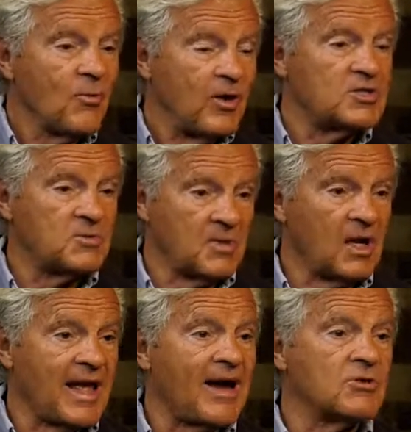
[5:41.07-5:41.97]
which
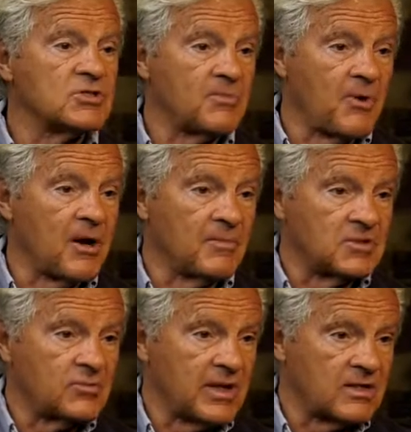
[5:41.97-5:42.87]
allows
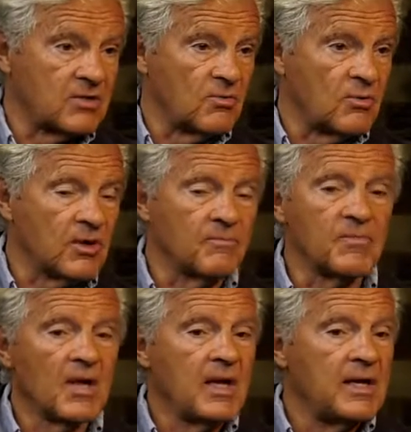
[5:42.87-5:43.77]
apartments right to the water.
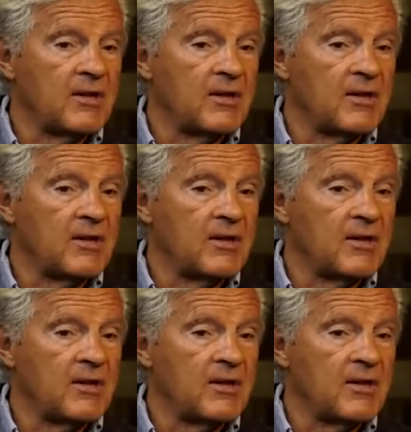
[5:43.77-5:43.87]
Now,